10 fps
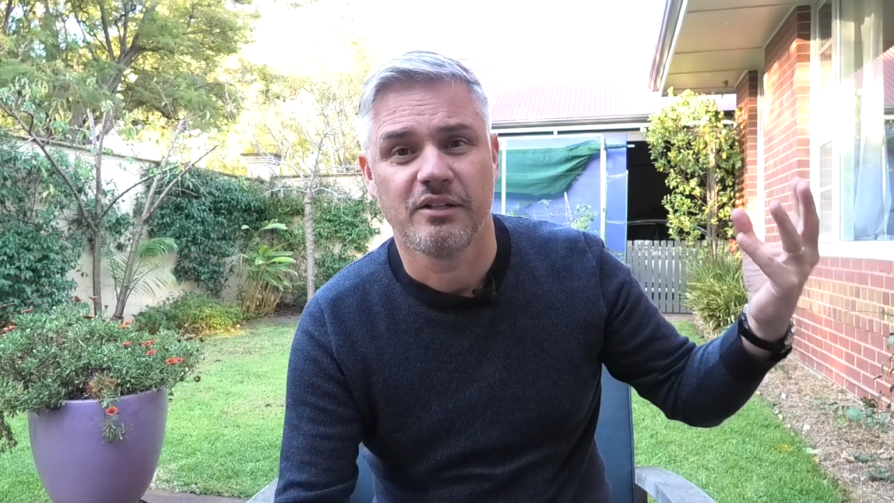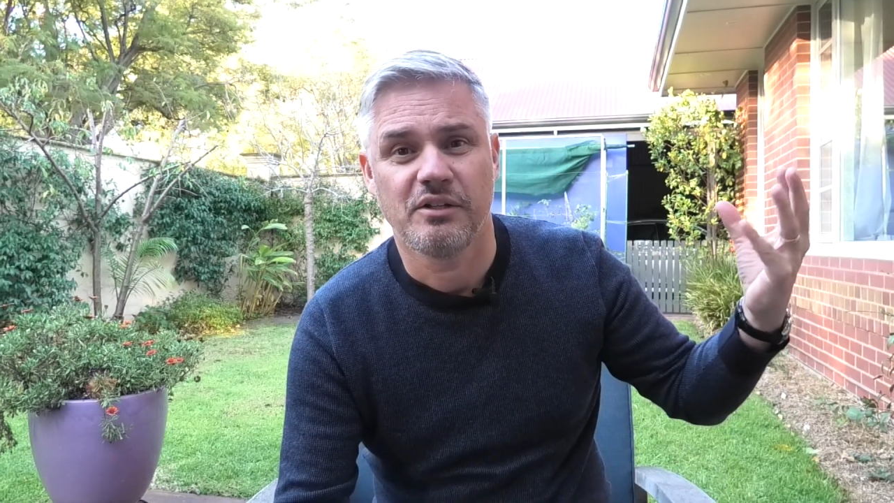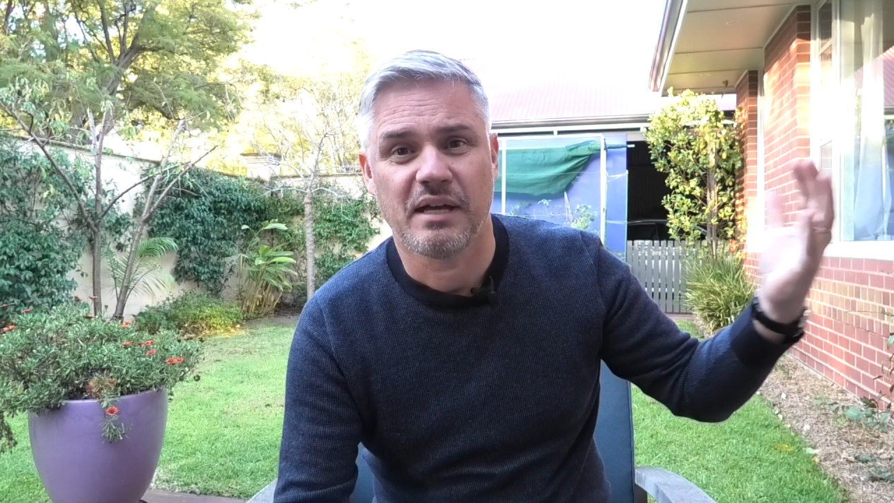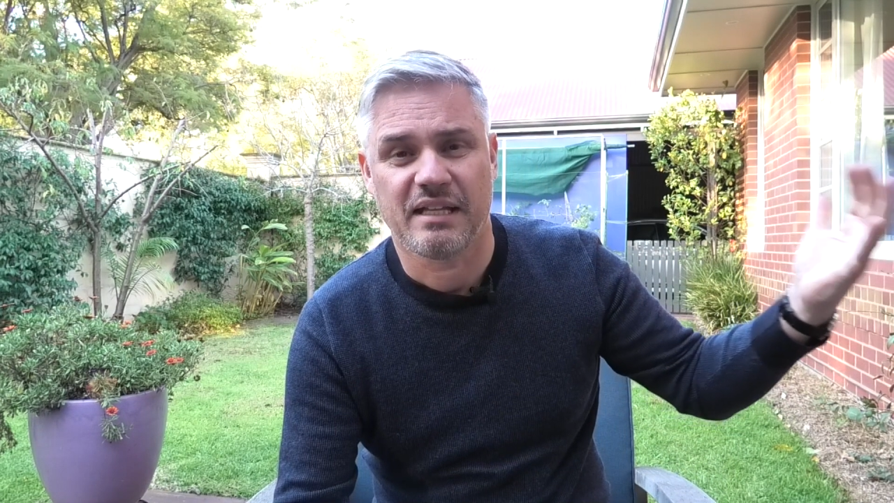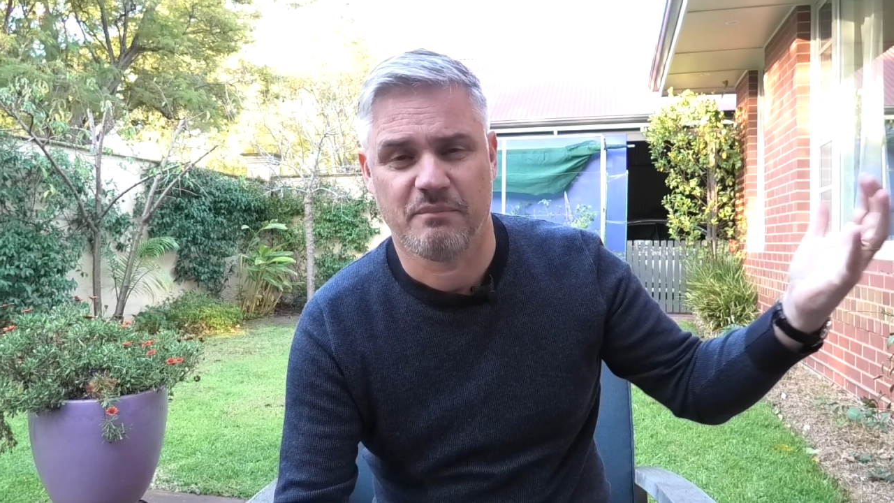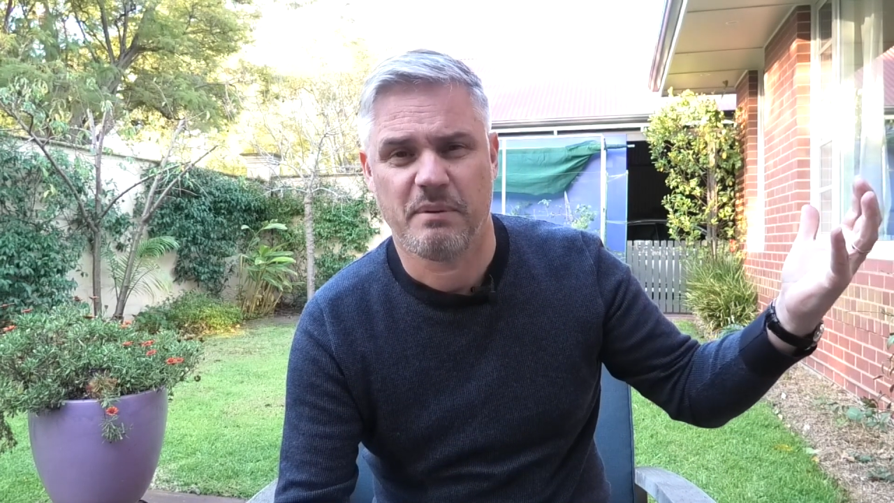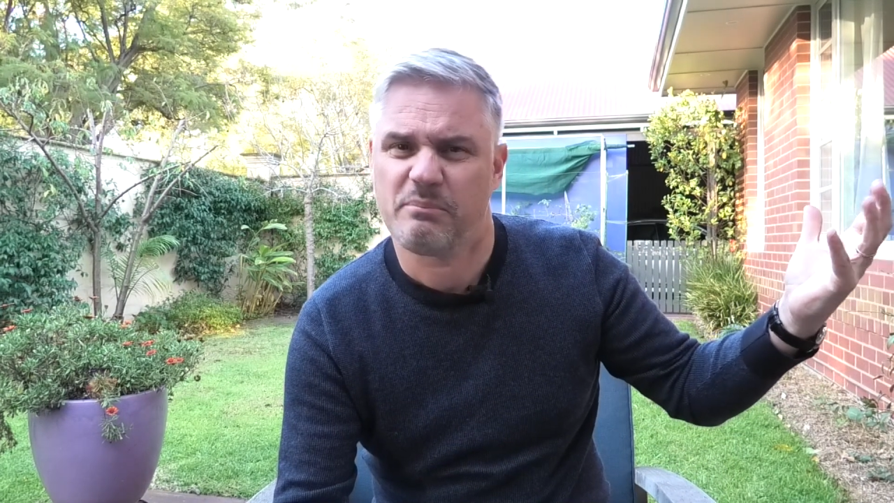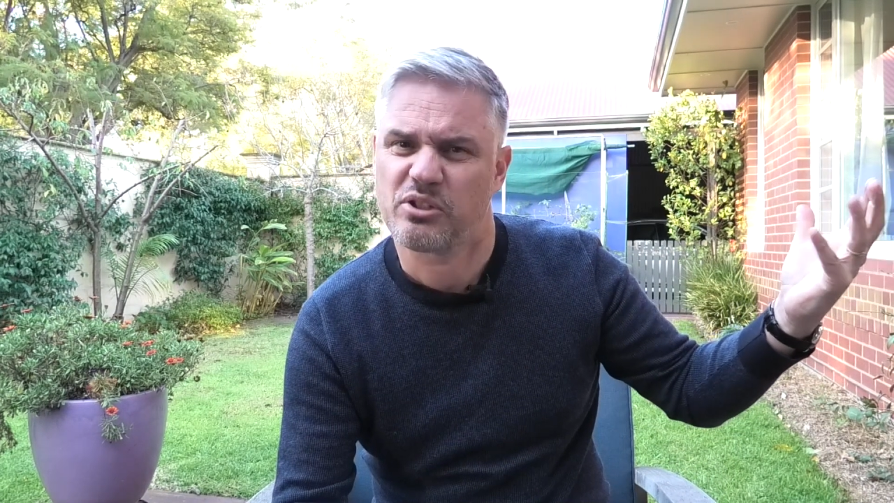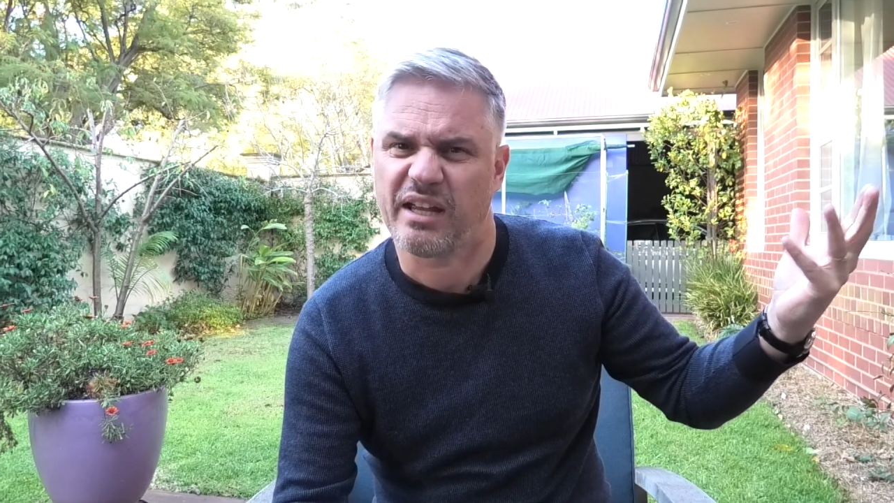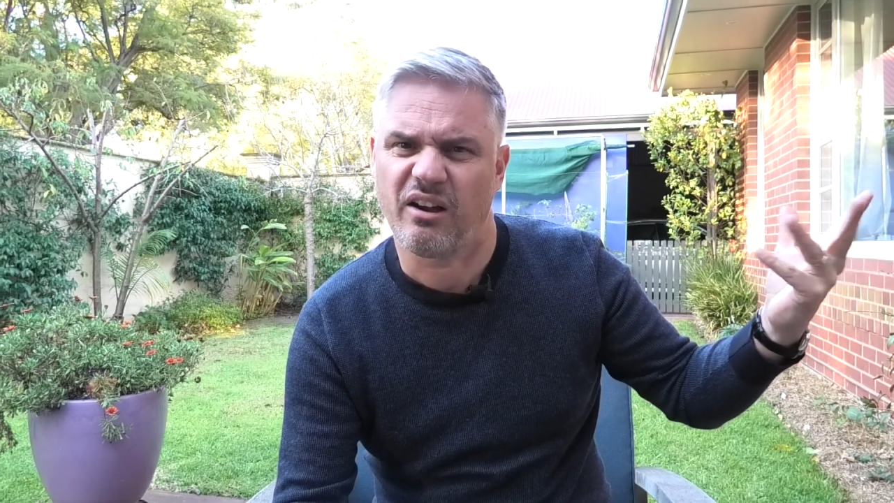you had the
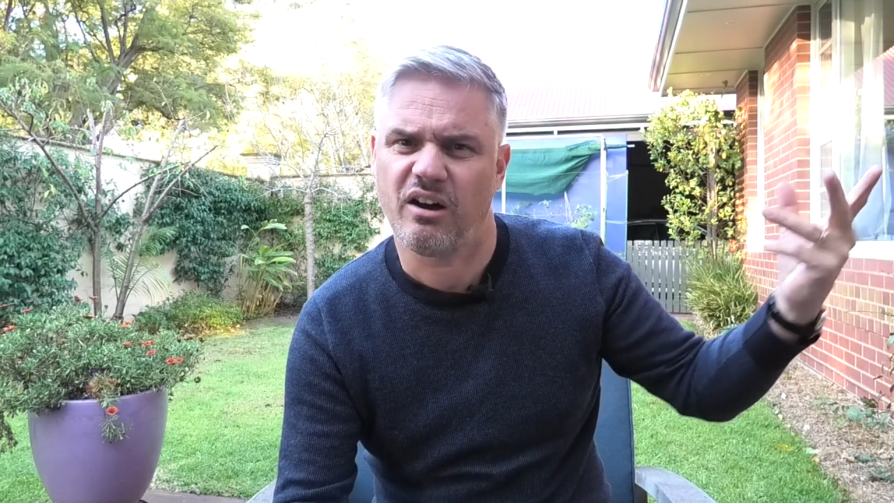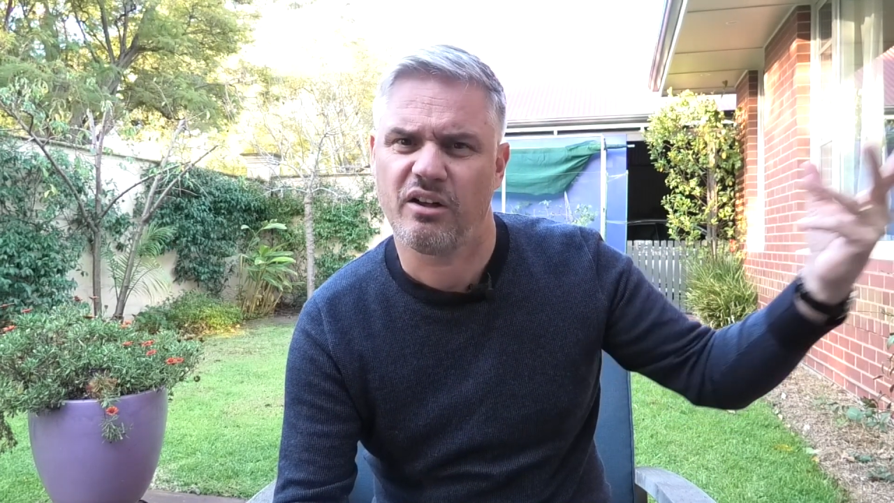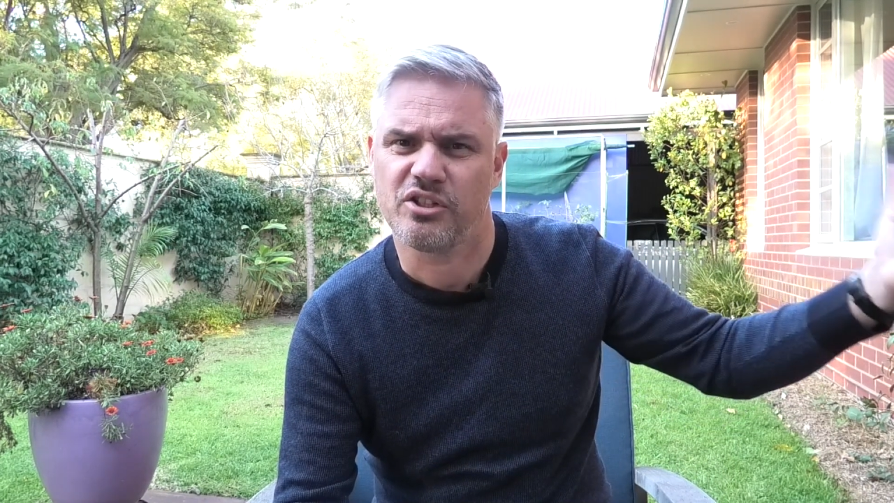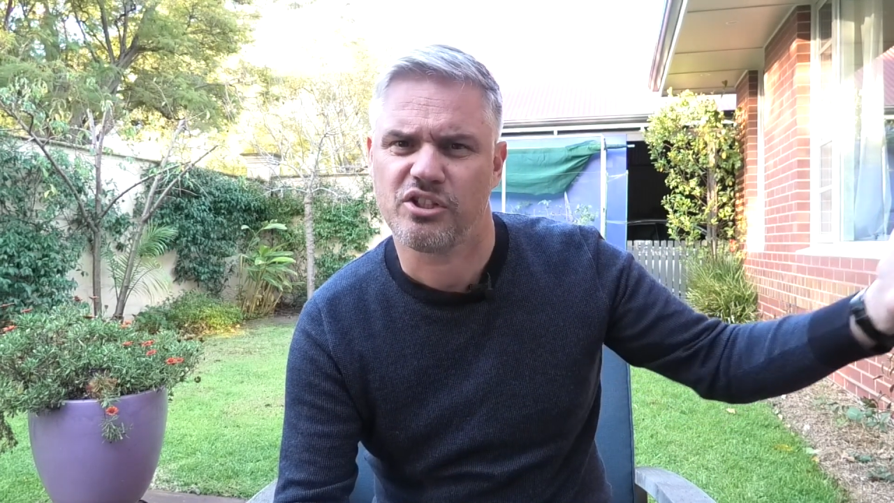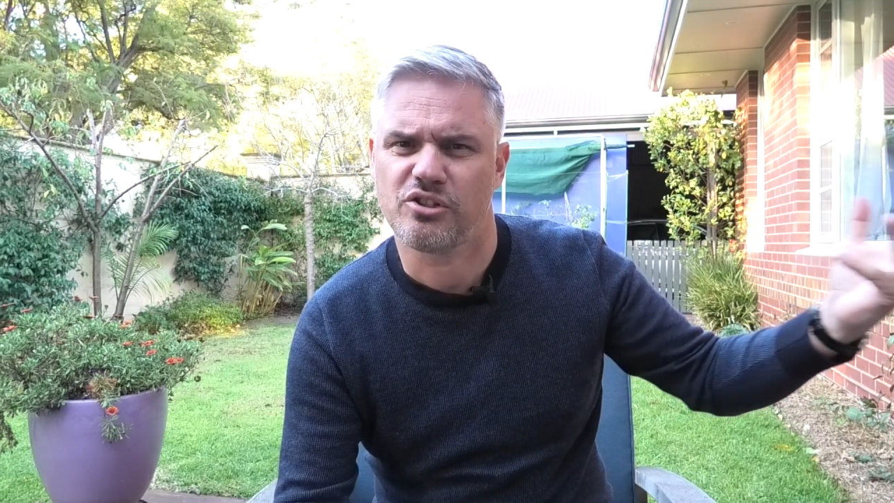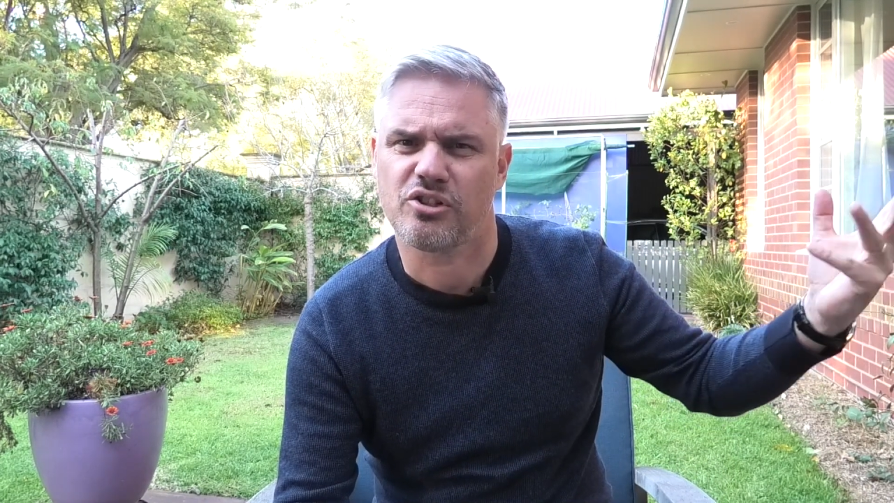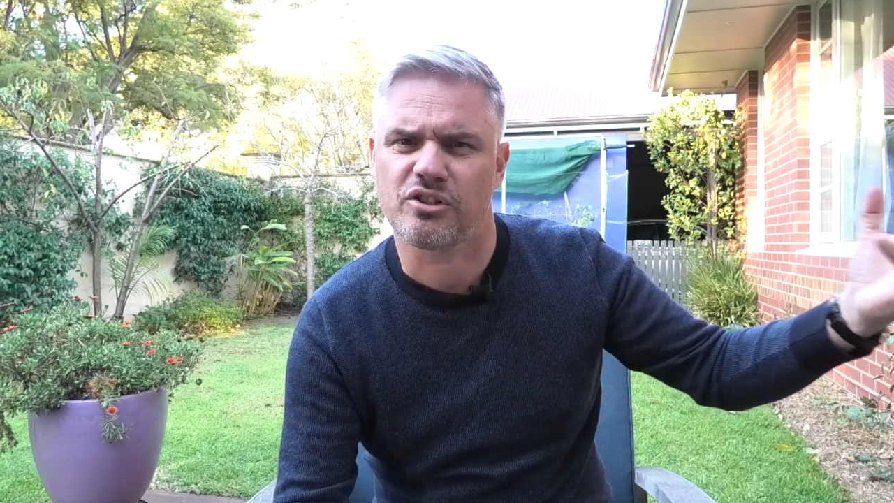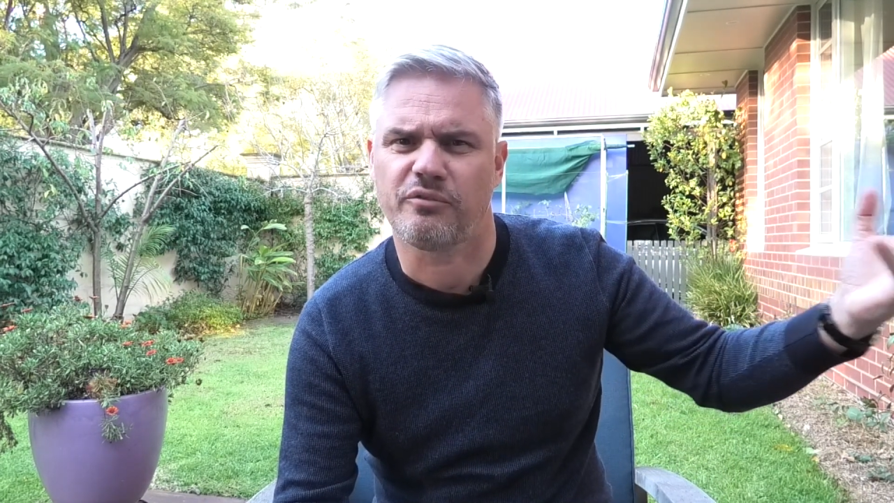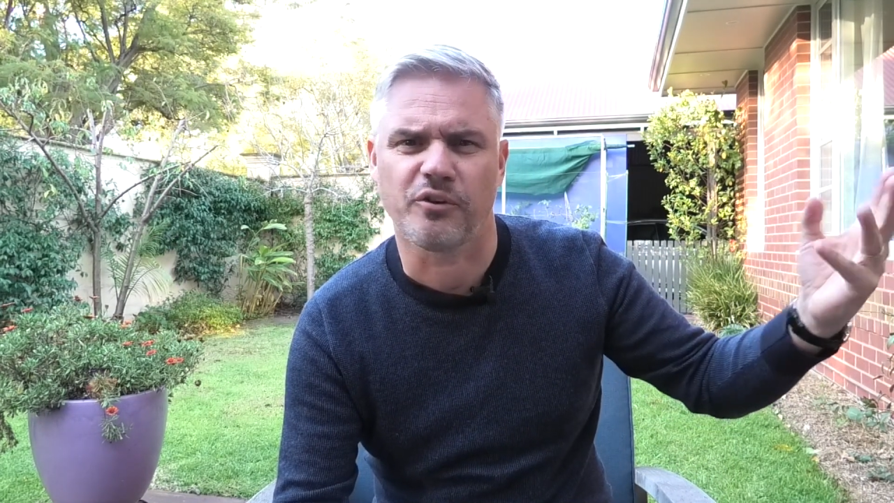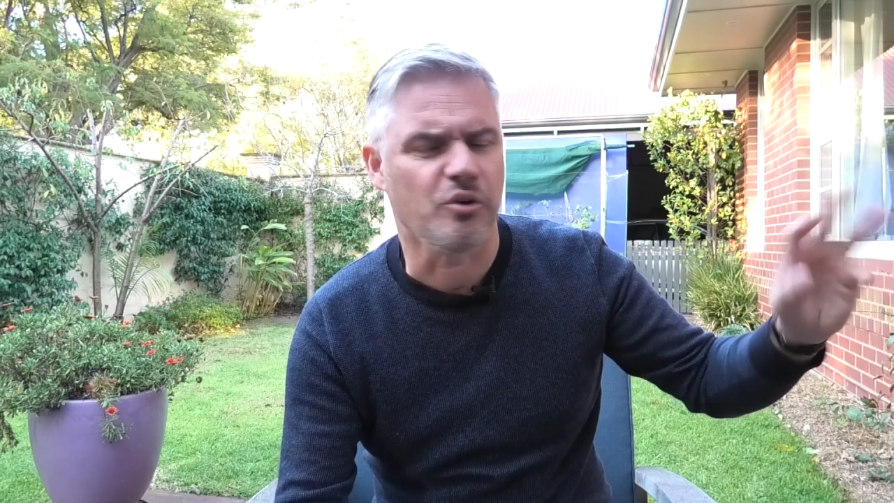people saying, oh, this is
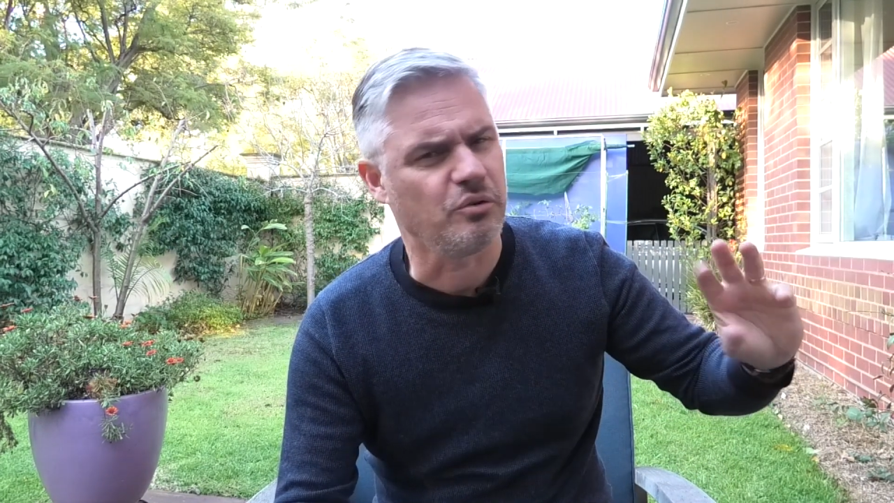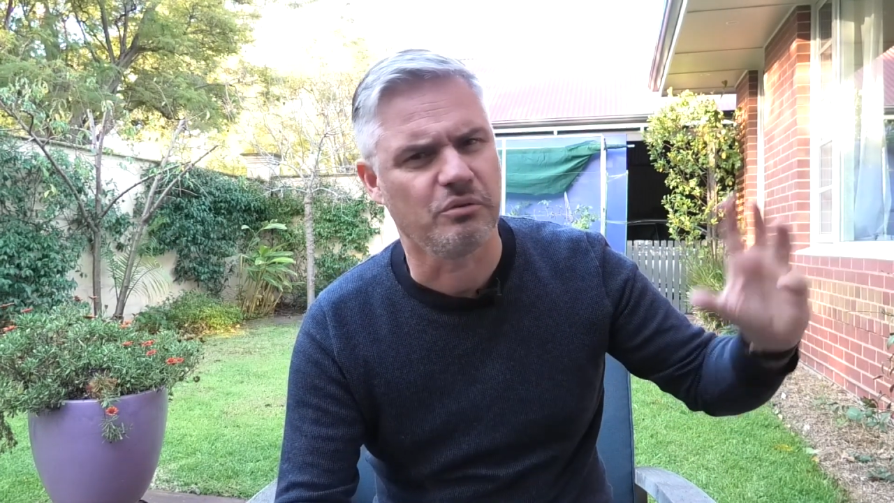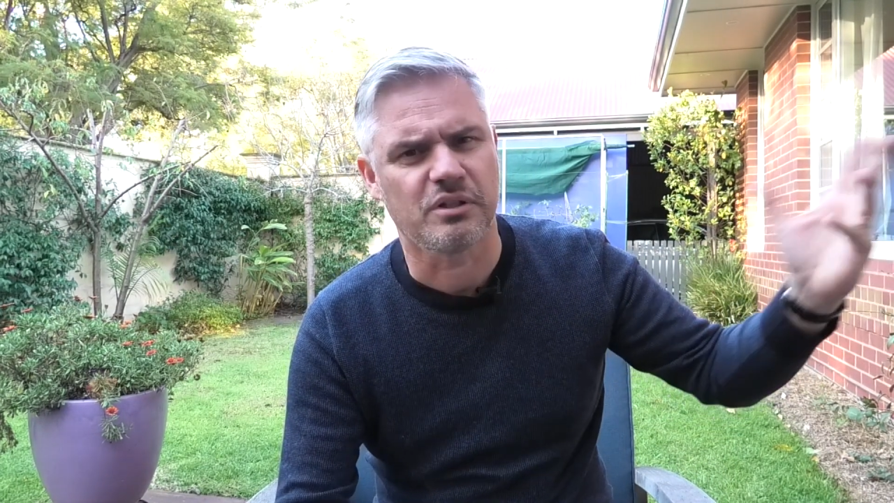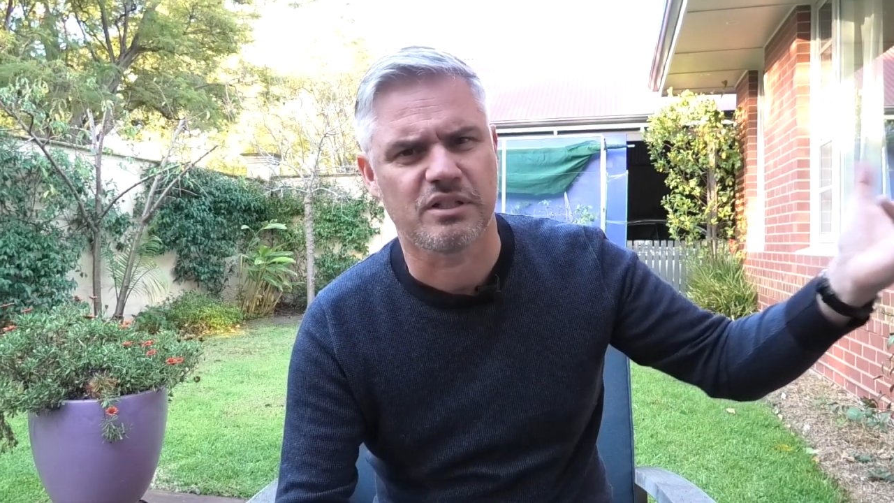just a flu,